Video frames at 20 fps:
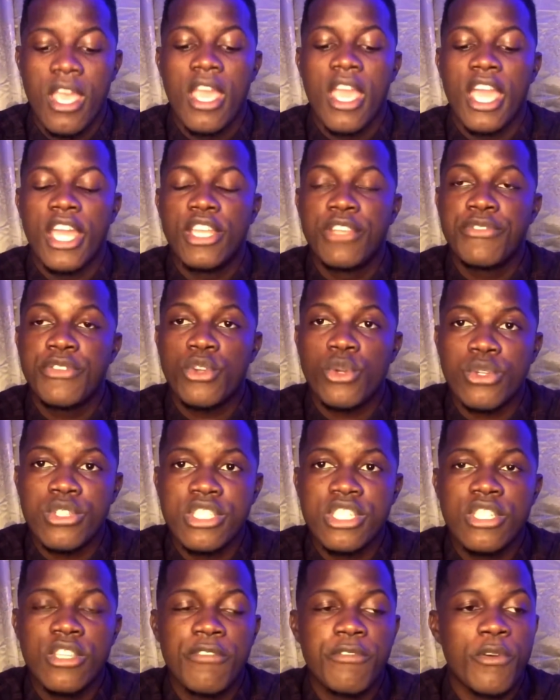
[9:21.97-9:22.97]
And if you
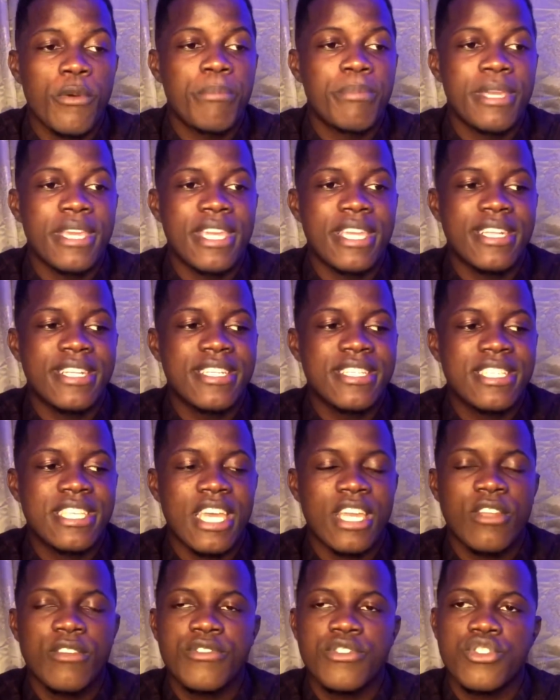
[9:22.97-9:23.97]
continue for be in this
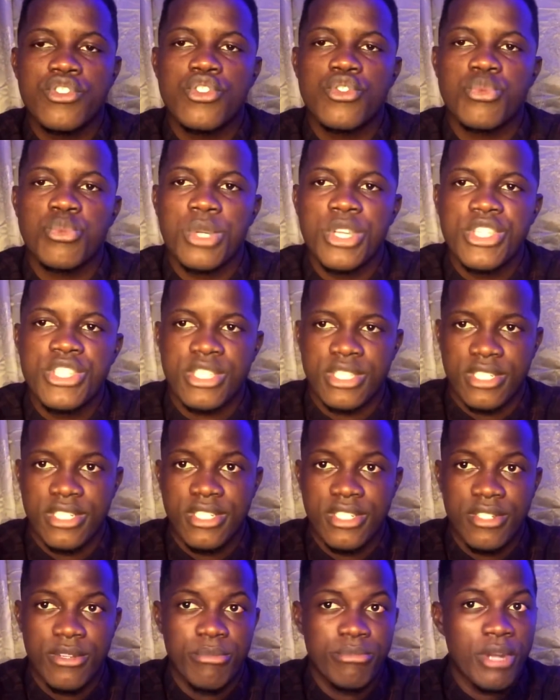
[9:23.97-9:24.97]
kind of situation,
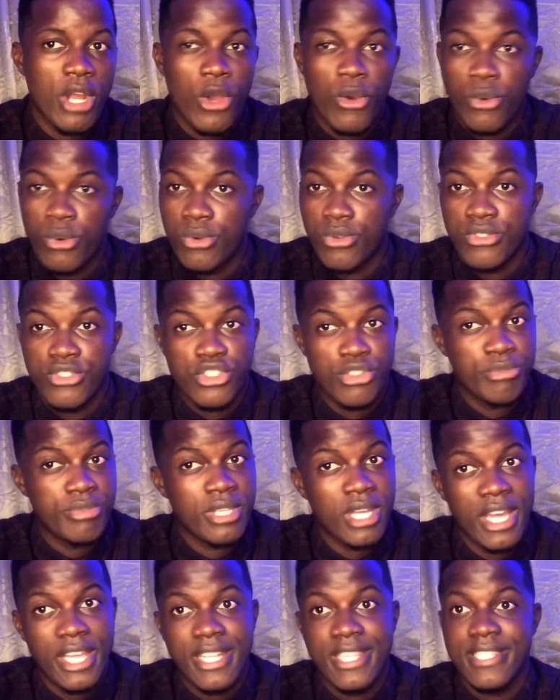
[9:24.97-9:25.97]
bro, to be
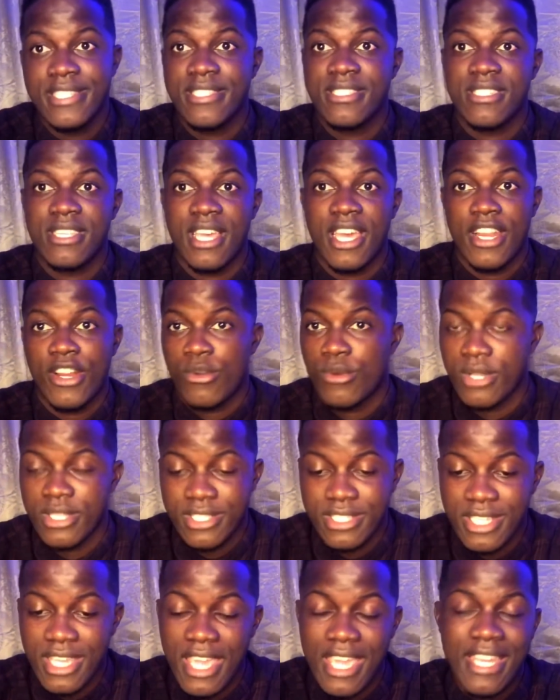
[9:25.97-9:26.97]
honest, I don't want to
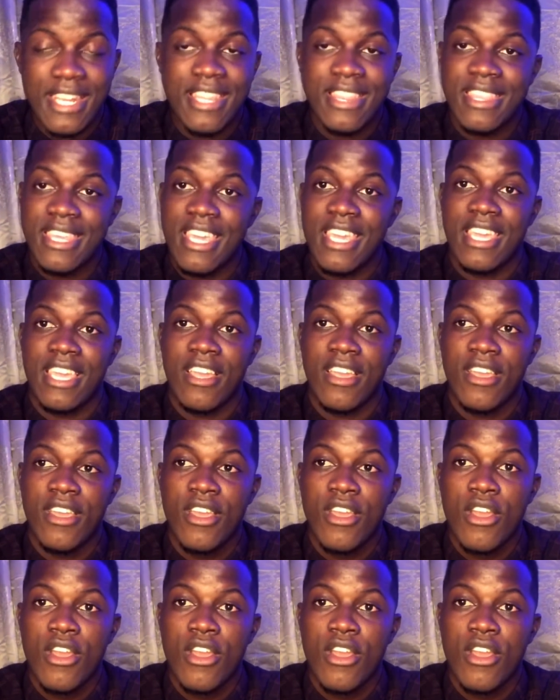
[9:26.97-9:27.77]
say anything,